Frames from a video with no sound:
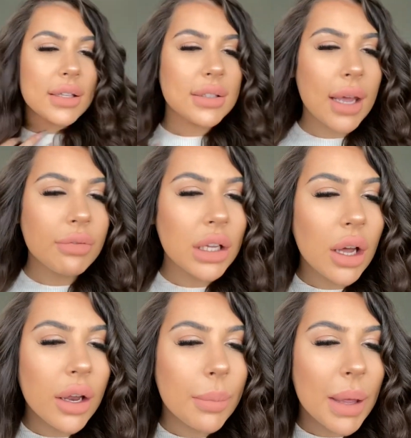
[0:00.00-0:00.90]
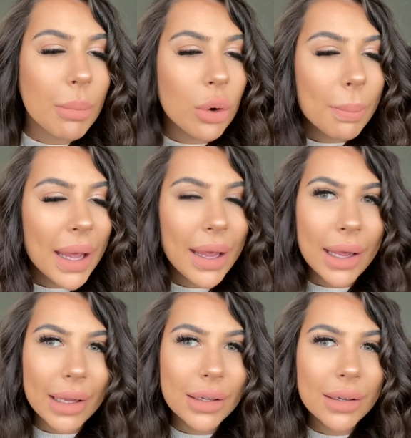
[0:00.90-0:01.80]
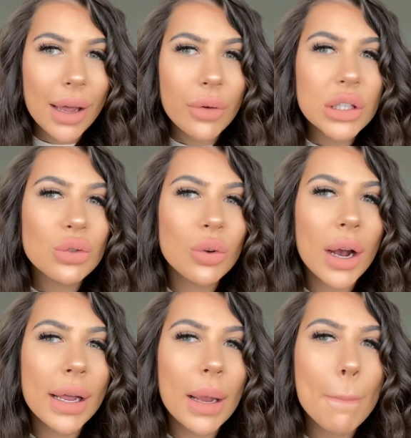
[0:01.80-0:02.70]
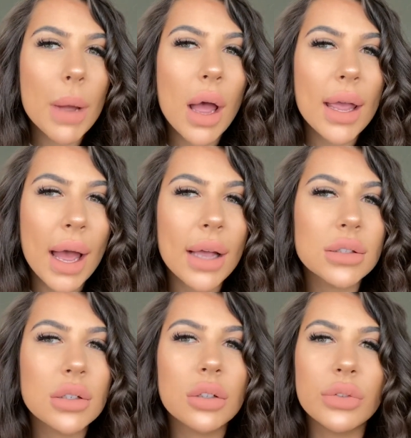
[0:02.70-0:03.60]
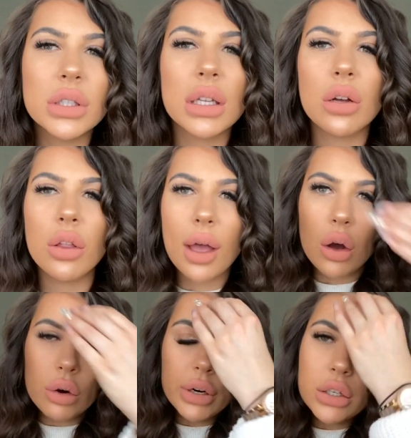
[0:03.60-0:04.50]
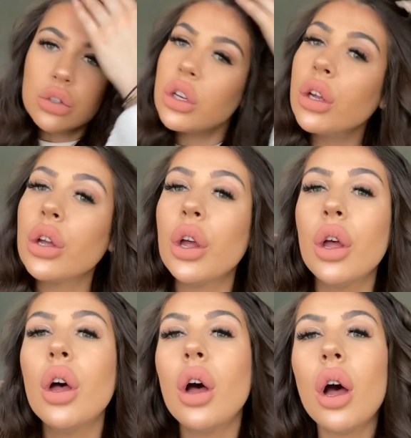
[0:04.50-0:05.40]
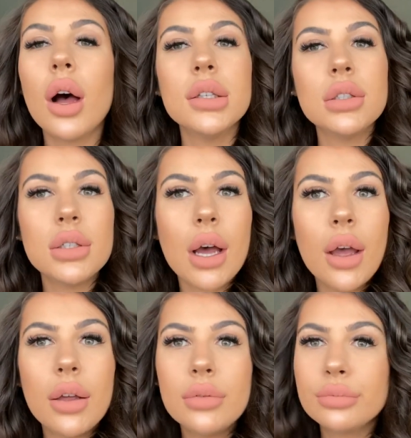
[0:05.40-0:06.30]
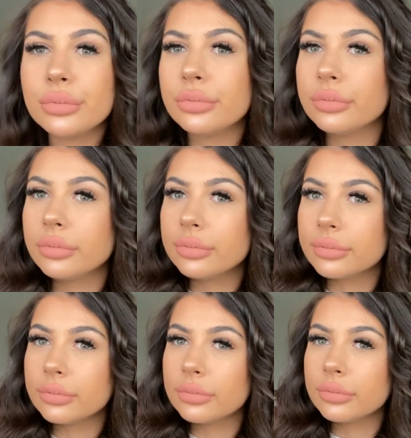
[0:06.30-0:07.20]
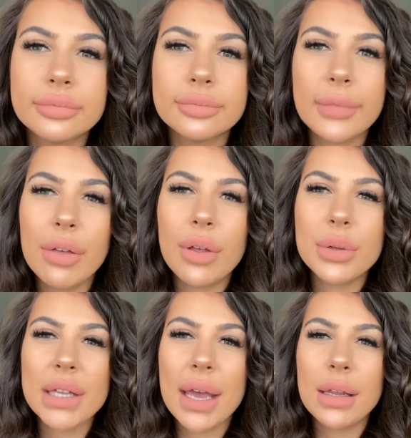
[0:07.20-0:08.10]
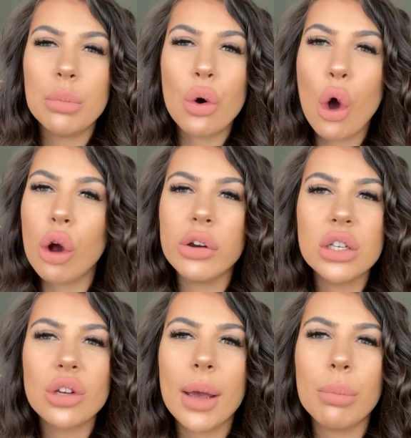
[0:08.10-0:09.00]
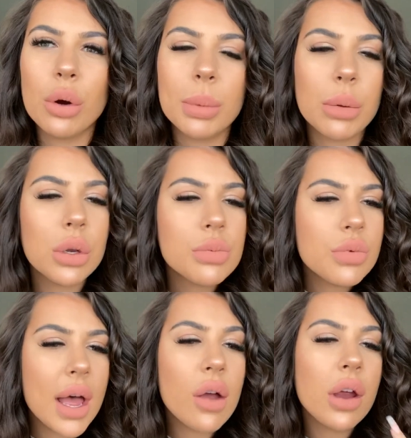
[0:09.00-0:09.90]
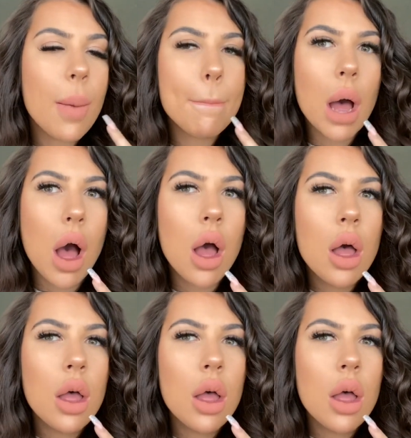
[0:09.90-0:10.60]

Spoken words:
It's definitely going a bit more pink now it's drying, but it has obviously got that orange undertone. If it was any more orange, I probably wouldn't wear it, but